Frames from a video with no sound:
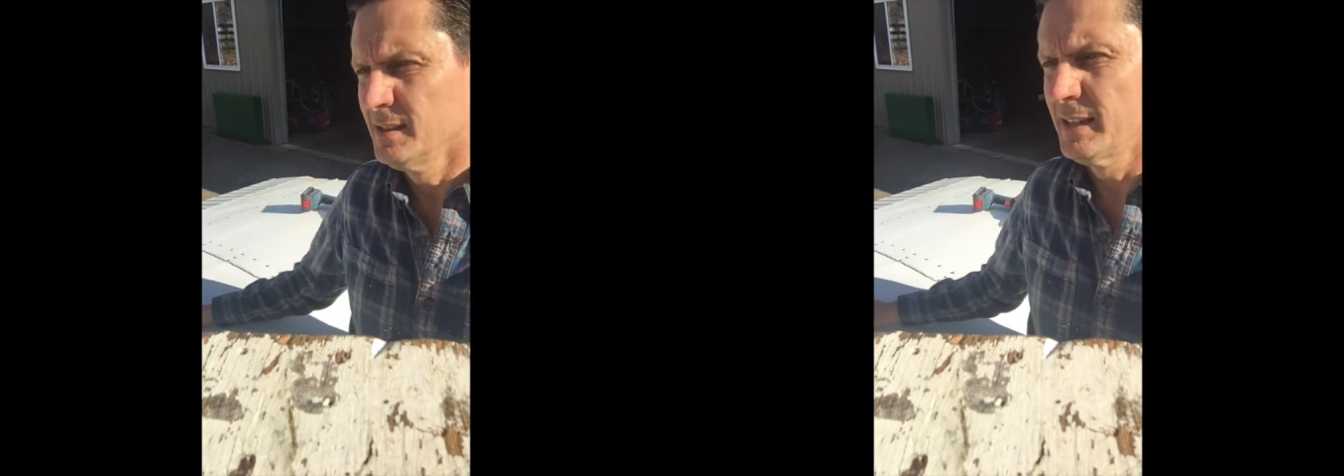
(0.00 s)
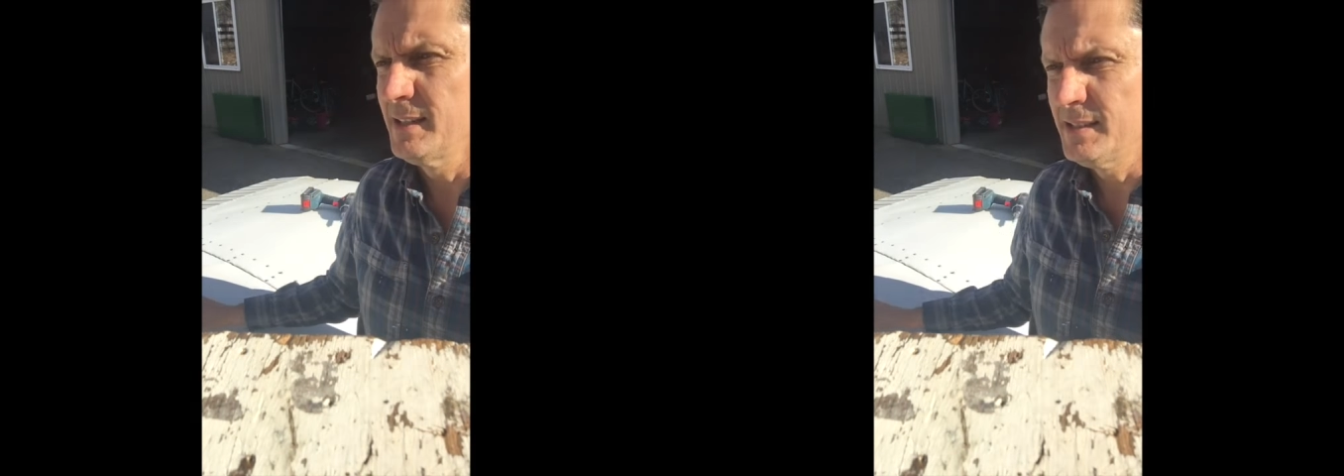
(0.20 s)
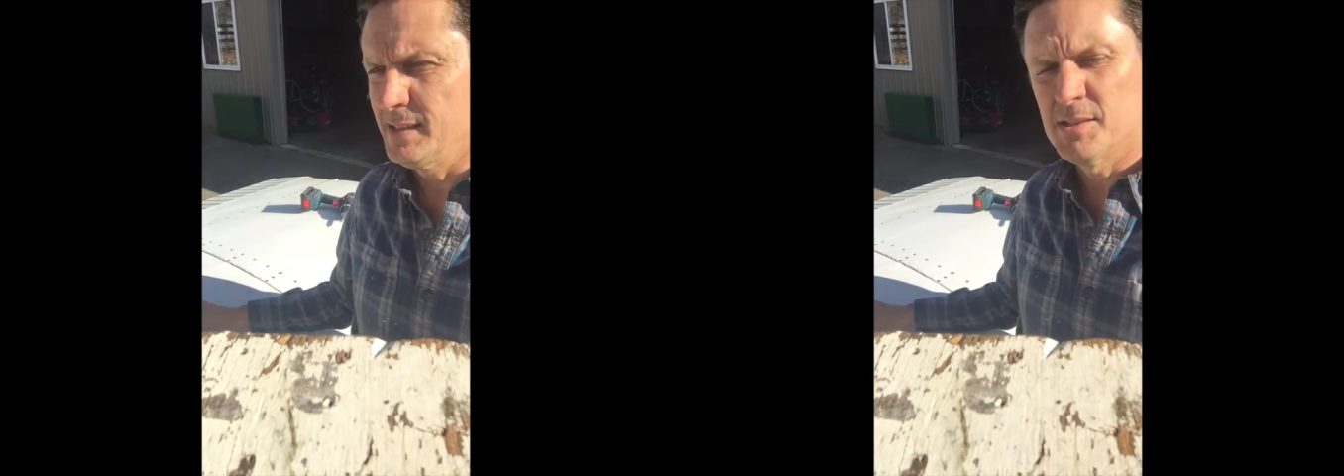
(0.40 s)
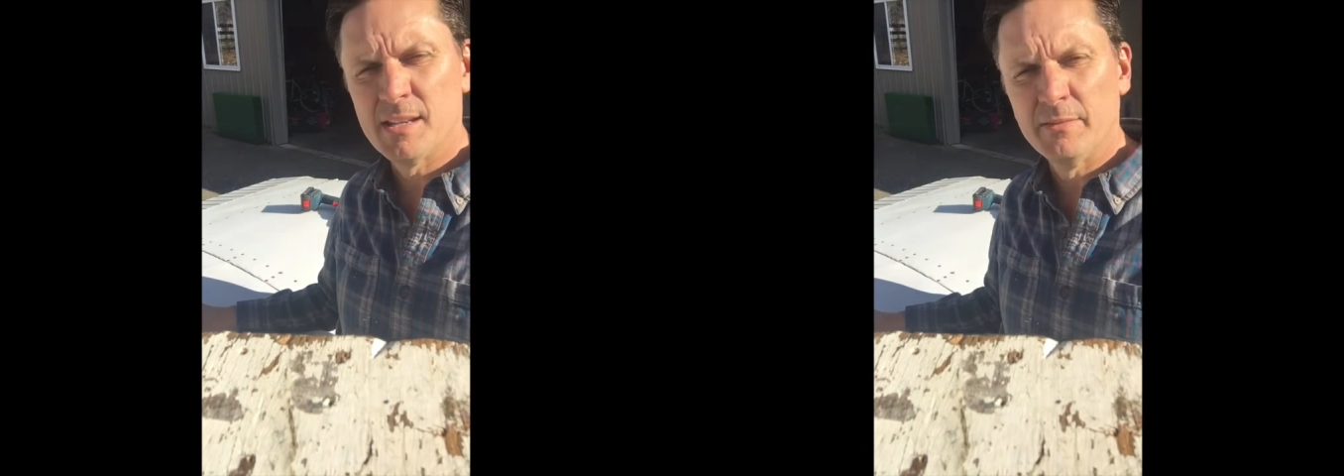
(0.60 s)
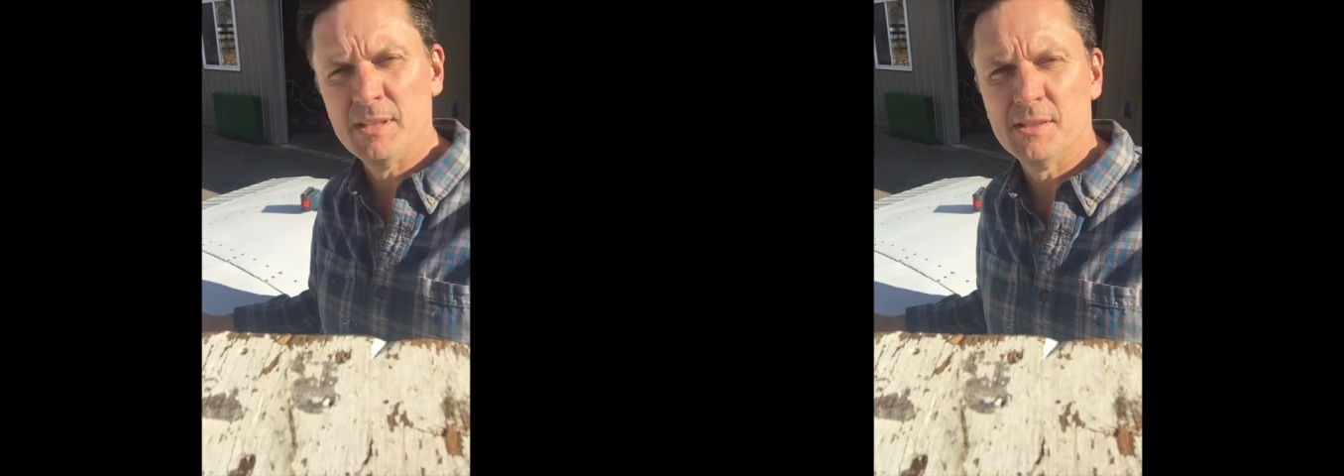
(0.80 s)

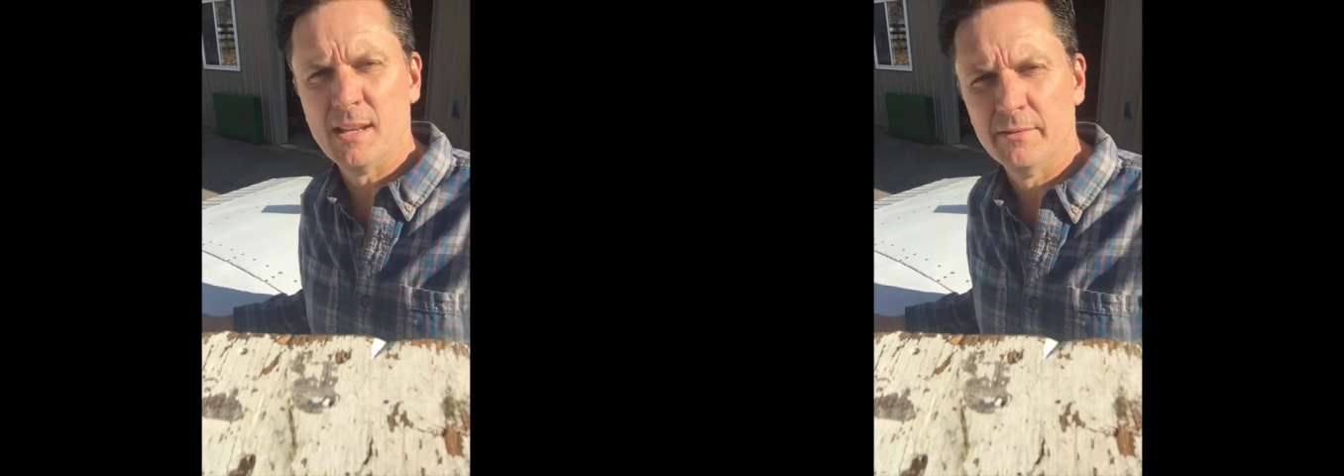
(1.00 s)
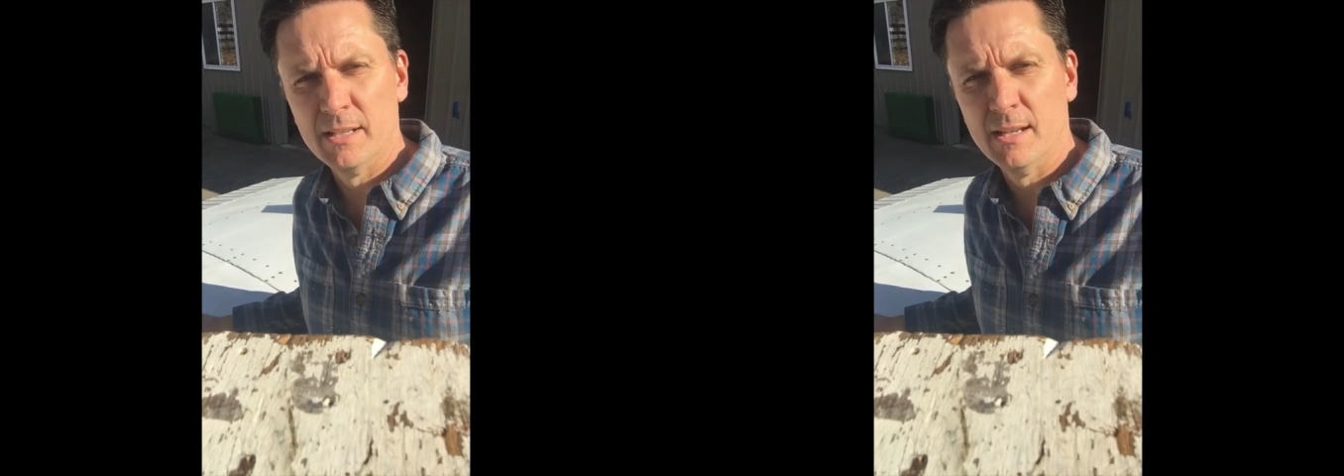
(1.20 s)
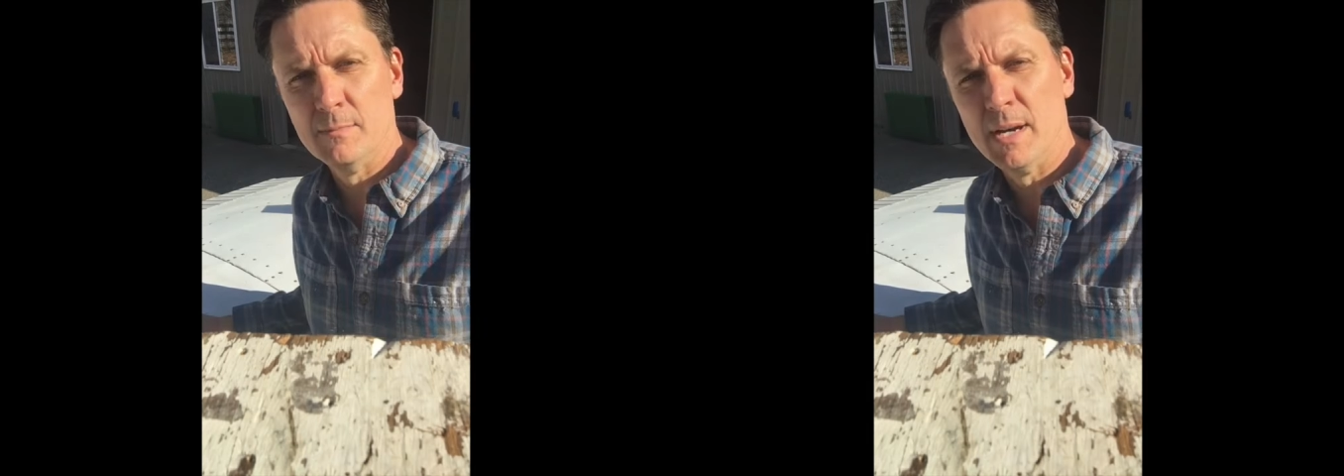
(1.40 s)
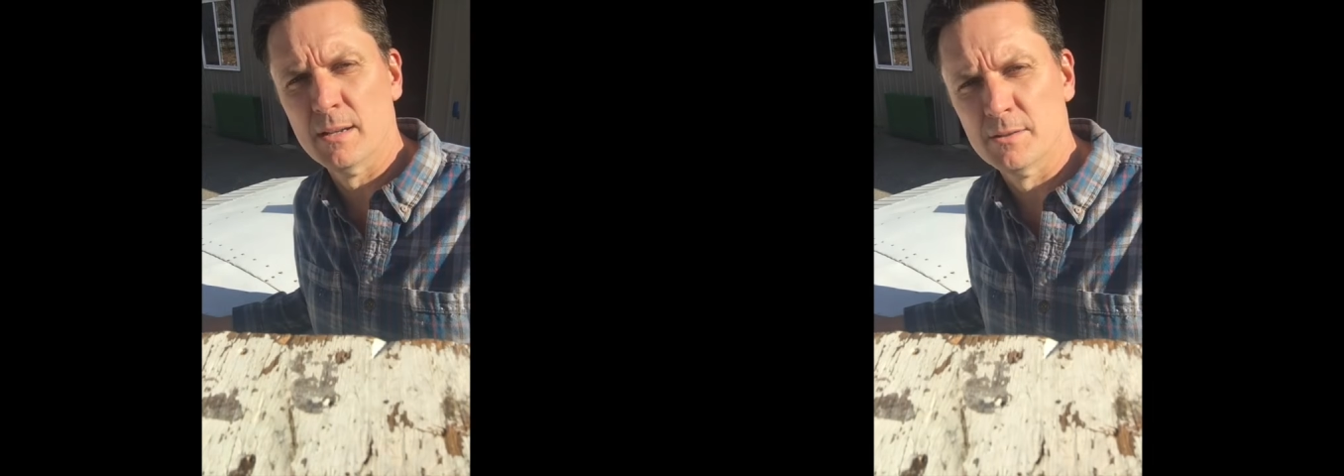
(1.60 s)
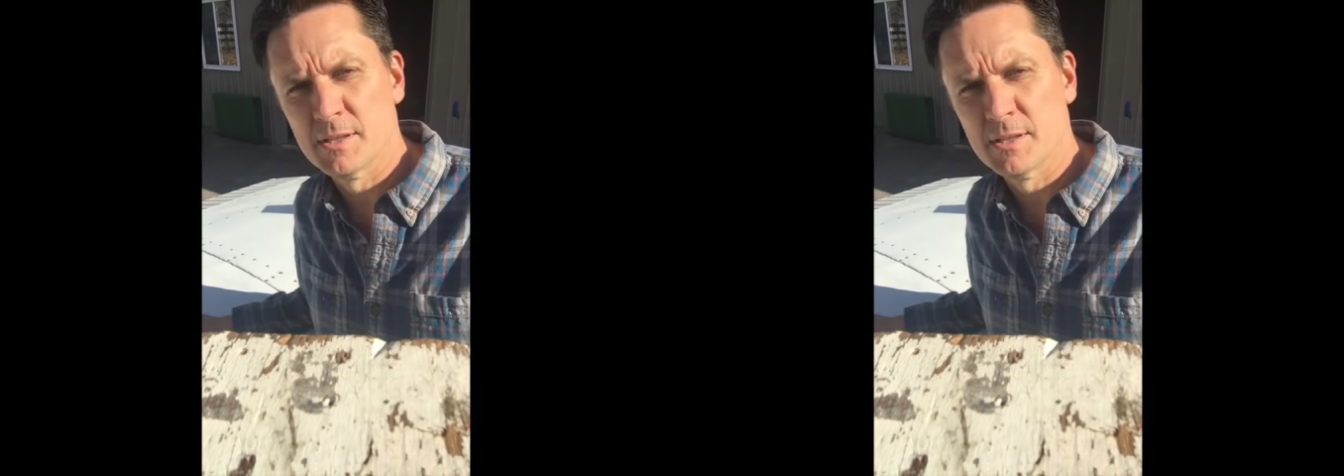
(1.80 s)
1977 N model